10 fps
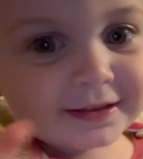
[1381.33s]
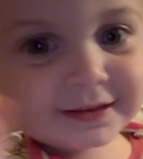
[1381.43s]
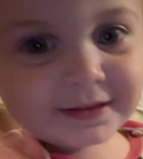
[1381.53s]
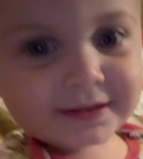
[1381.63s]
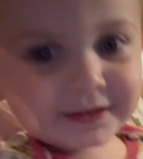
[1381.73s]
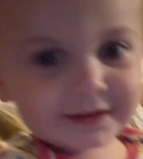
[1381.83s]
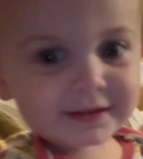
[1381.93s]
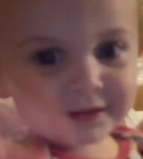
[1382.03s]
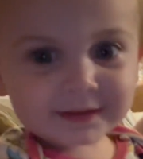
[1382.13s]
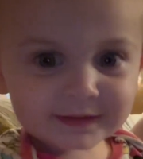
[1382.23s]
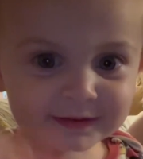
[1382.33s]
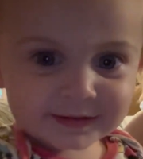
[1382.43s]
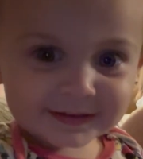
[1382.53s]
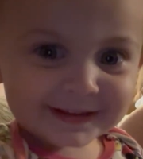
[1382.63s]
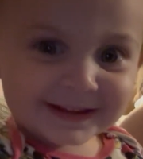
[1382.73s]
gotta wave. Wave.
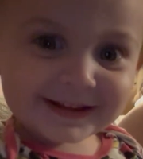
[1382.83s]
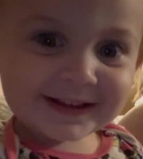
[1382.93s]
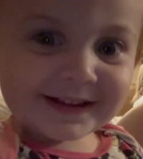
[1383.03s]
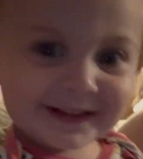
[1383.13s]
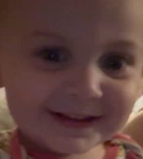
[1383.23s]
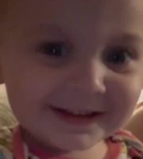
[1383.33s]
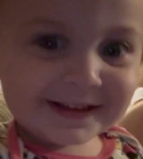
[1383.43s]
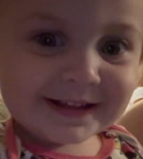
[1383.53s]
Say hi.